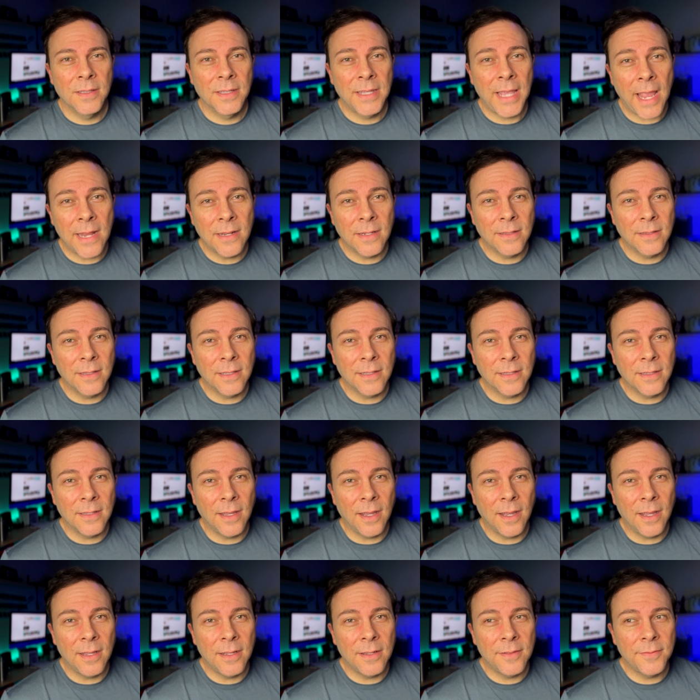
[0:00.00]

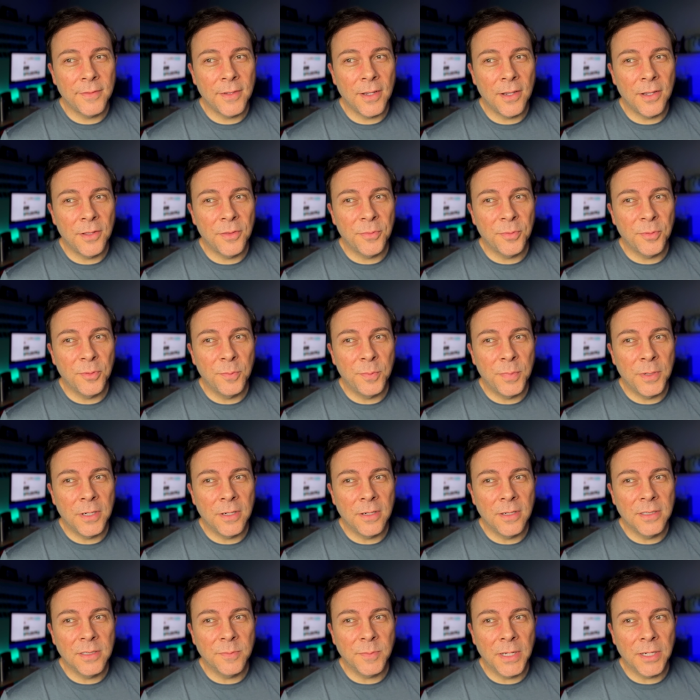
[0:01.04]
Candidly, I've gone through
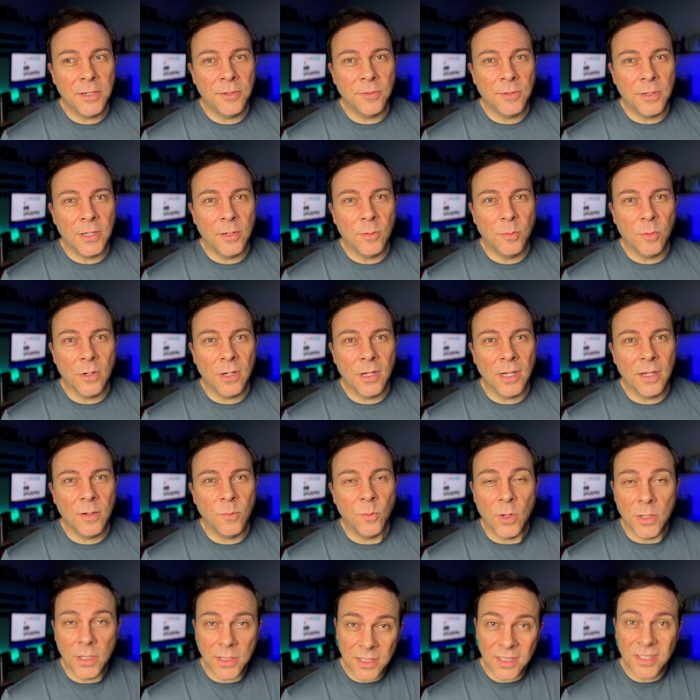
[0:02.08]
periods in my career where I
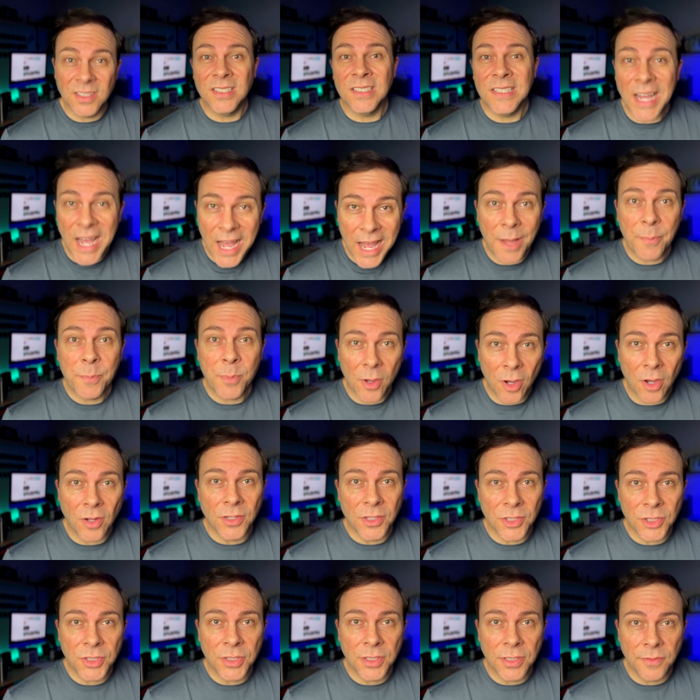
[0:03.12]
wanted to stop
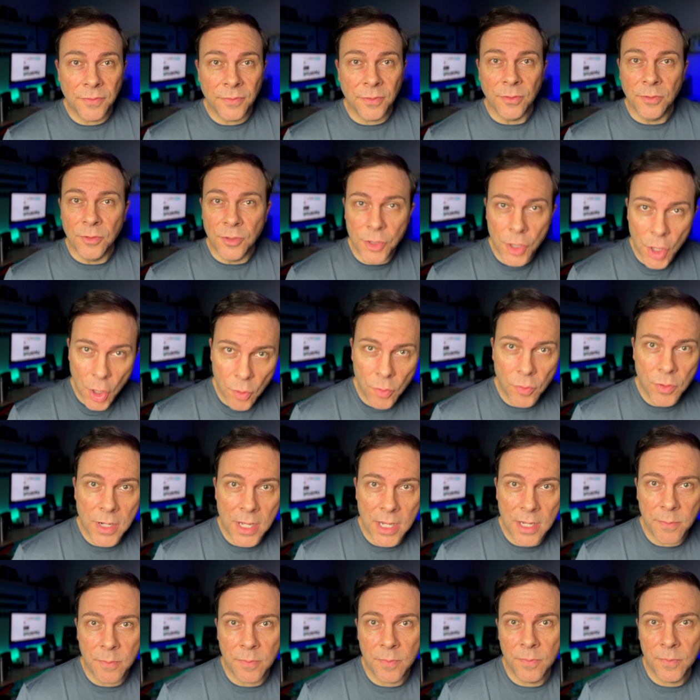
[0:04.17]
auditioning for
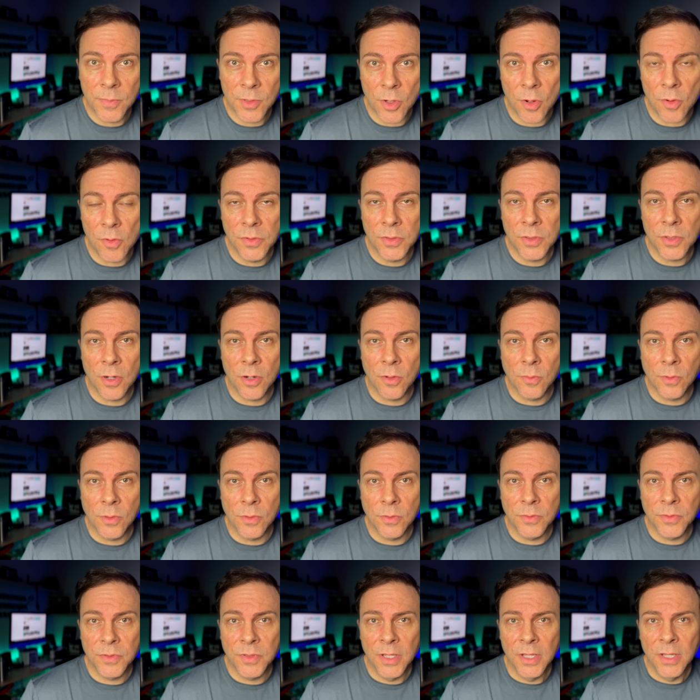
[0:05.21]
no-name co-star
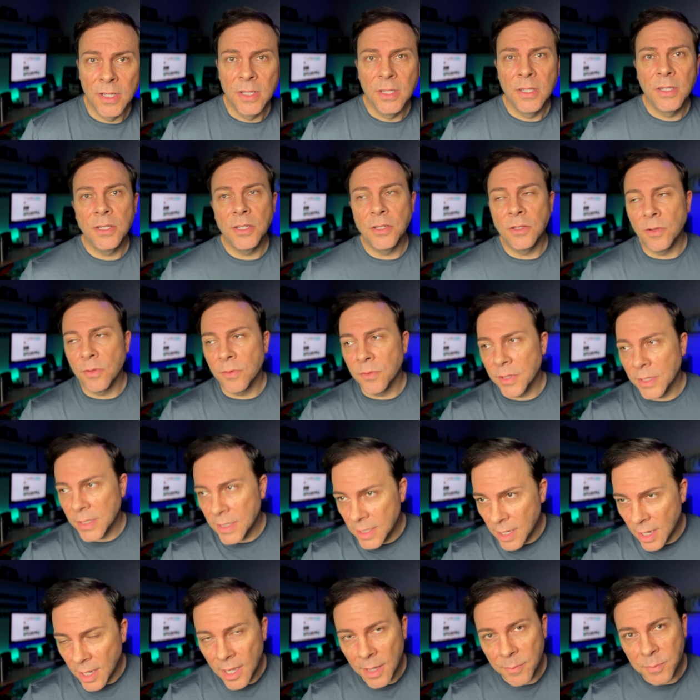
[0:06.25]
roles. You know, the
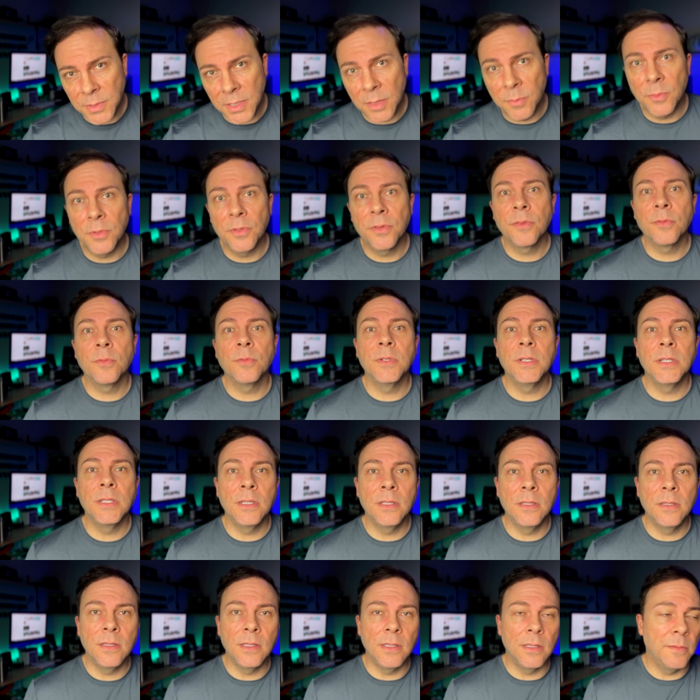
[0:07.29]
cop number
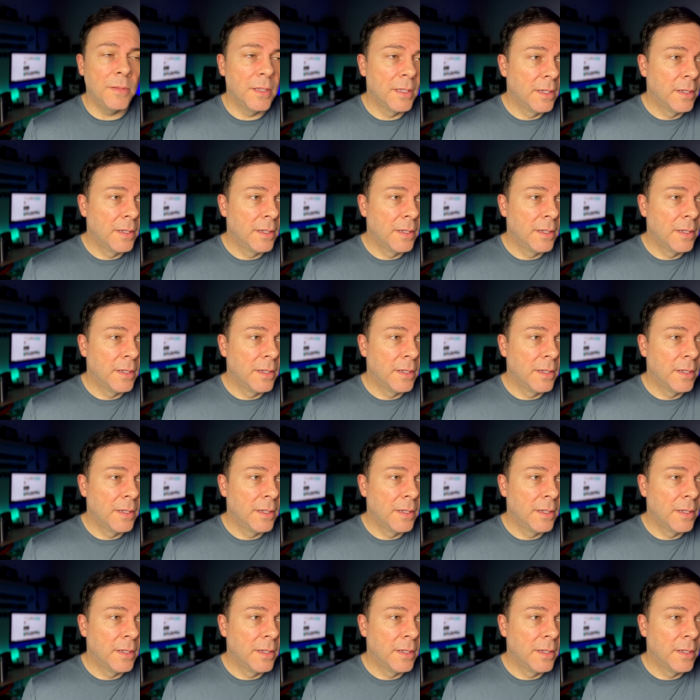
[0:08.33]
three, the